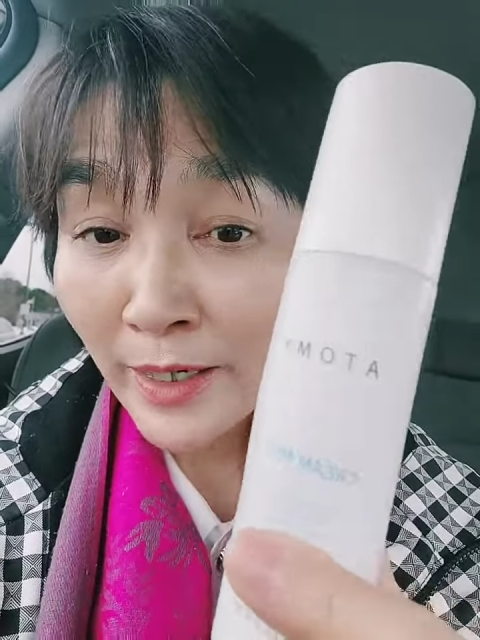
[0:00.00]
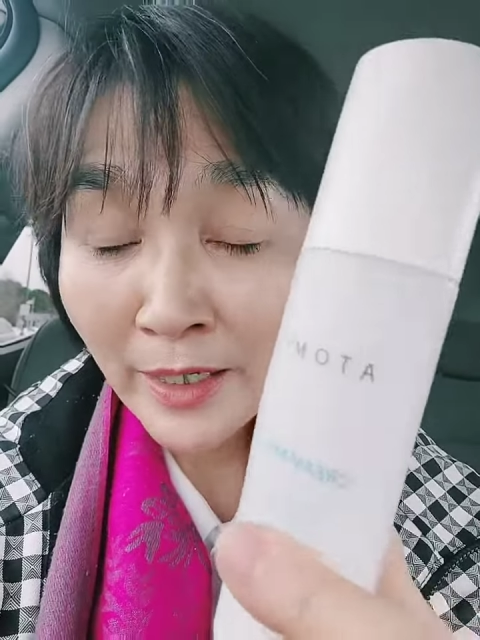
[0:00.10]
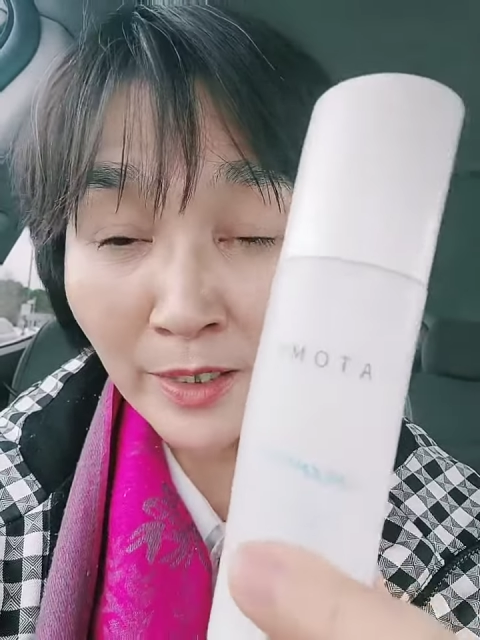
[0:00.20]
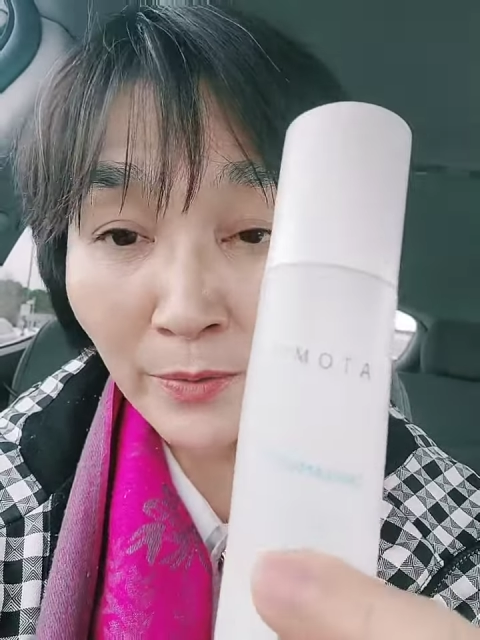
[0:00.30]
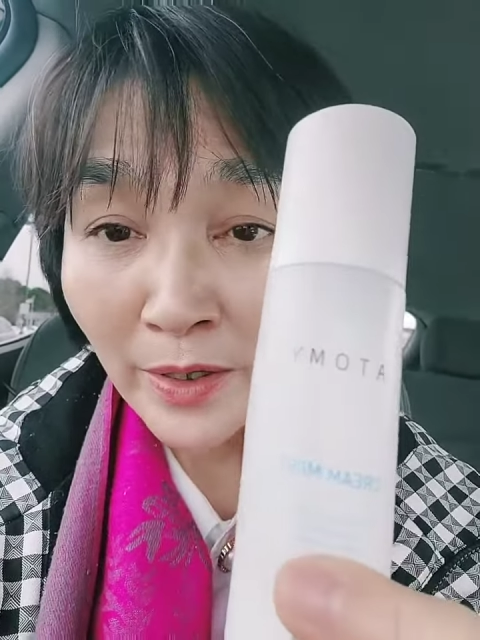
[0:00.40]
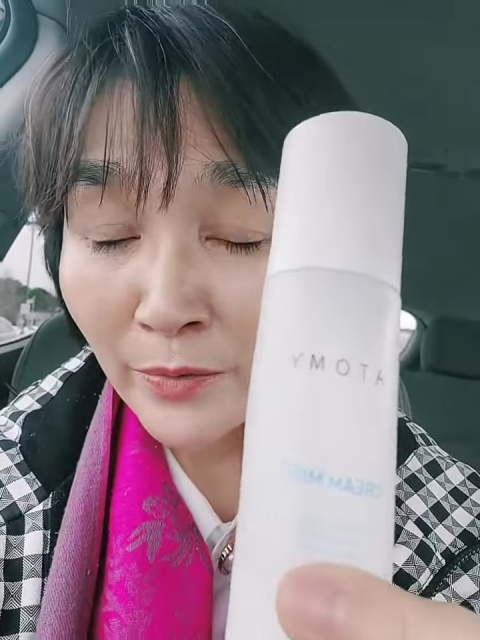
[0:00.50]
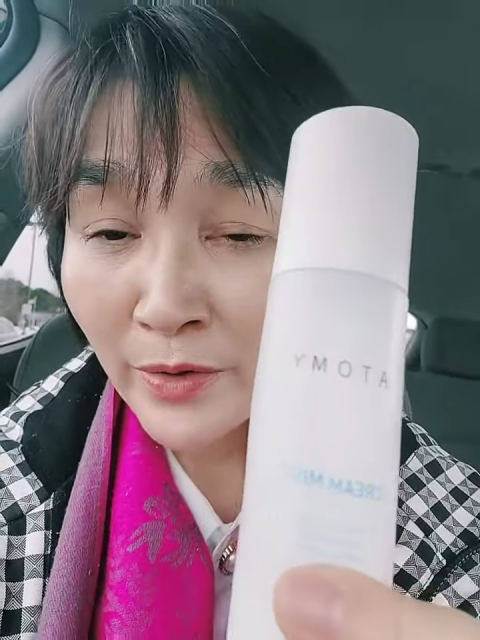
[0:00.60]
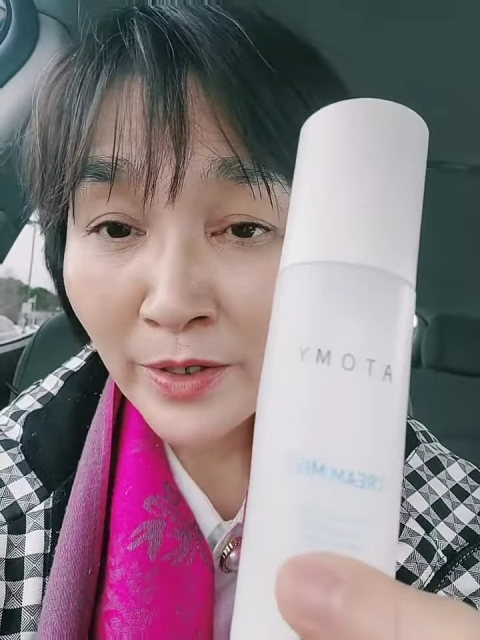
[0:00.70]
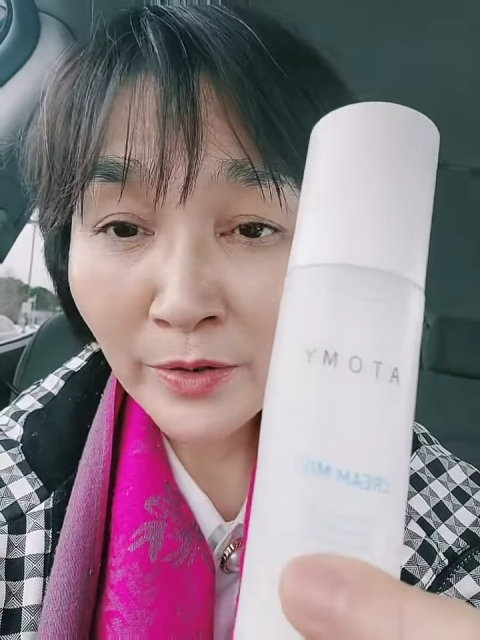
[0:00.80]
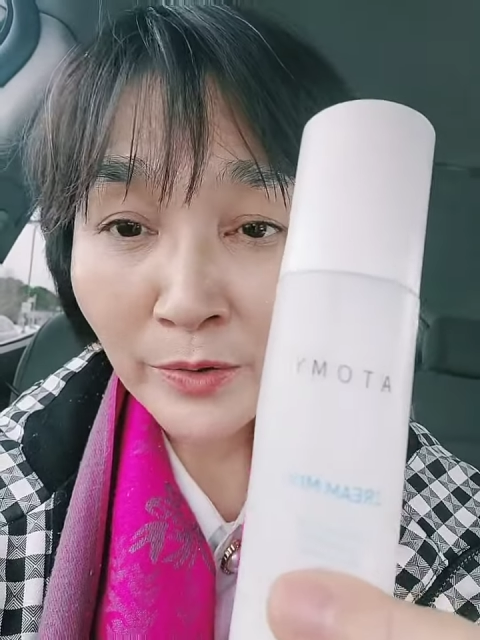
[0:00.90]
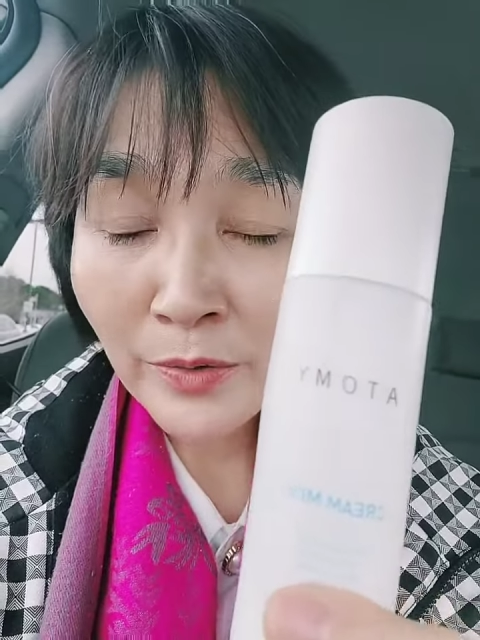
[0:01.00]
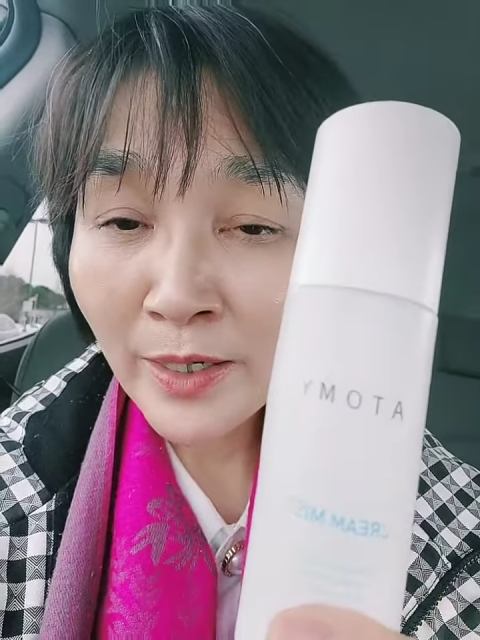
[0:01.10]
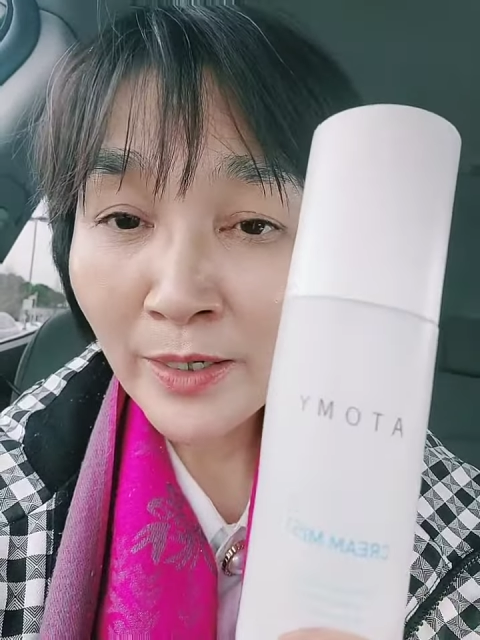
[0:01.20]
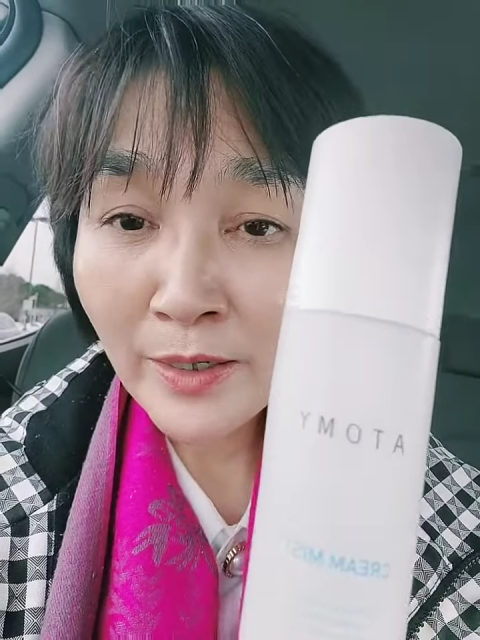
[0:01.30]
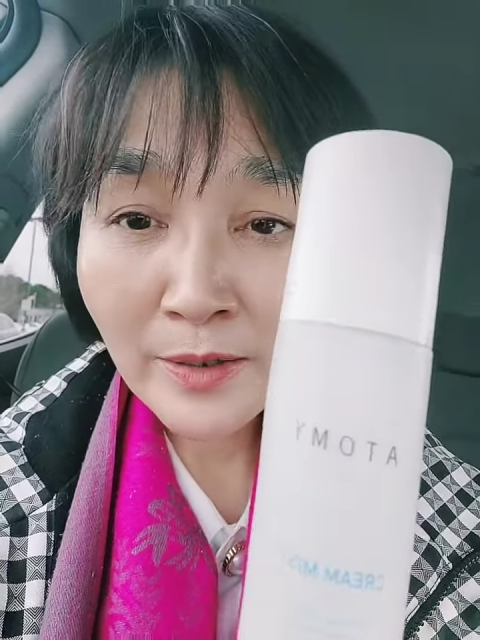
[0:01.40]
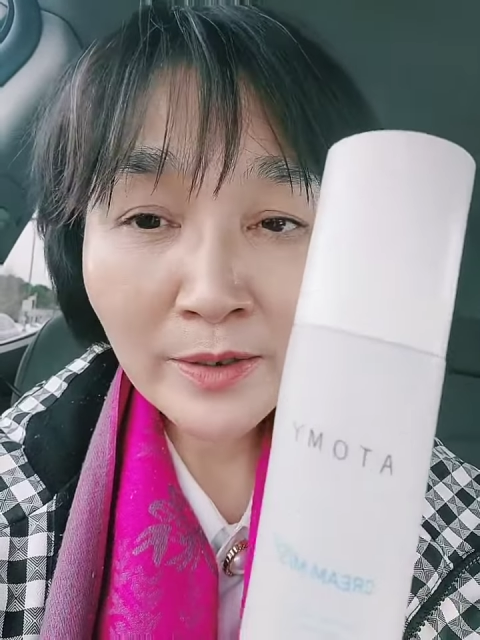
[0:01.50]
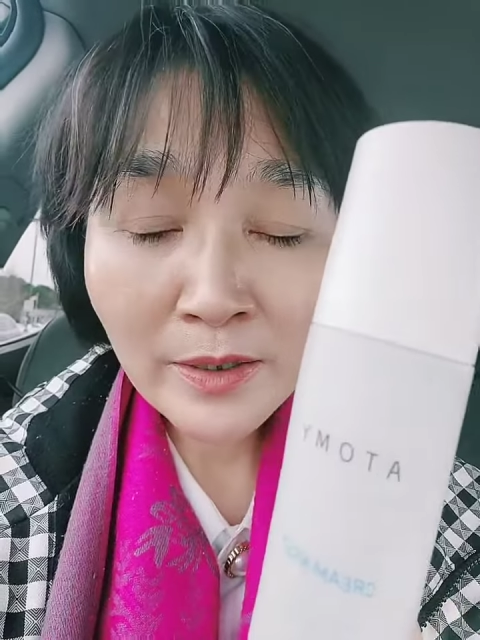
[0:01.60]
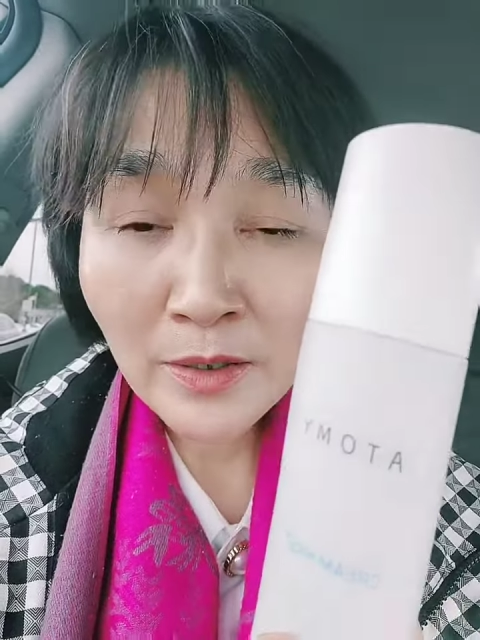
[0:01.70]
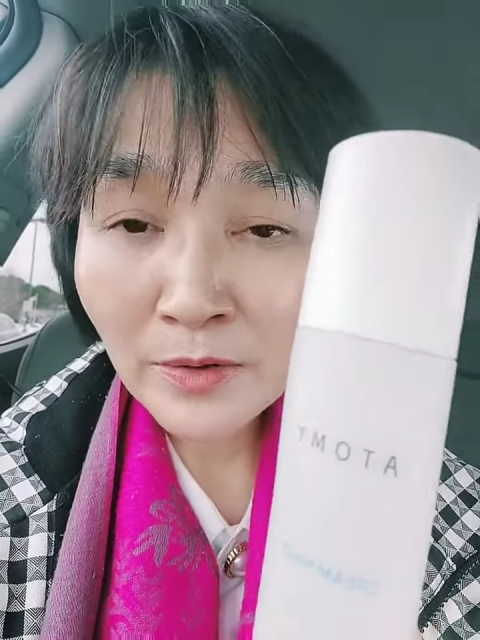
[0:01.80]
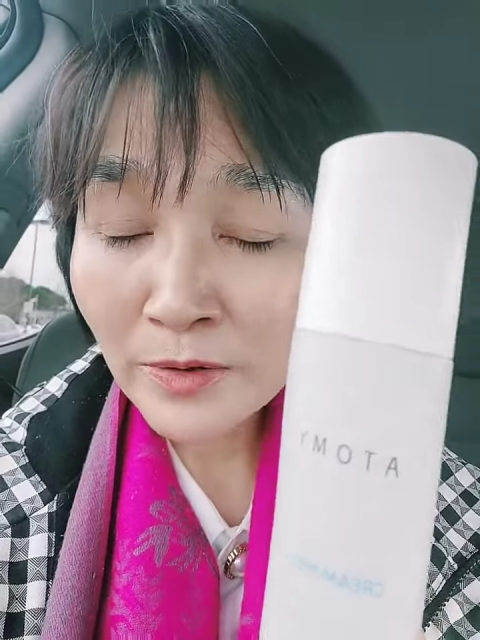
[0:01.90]
anywhere with you and
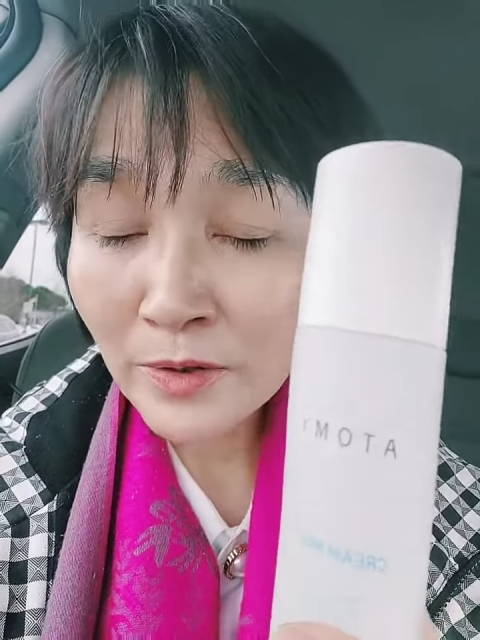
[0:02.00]
uh,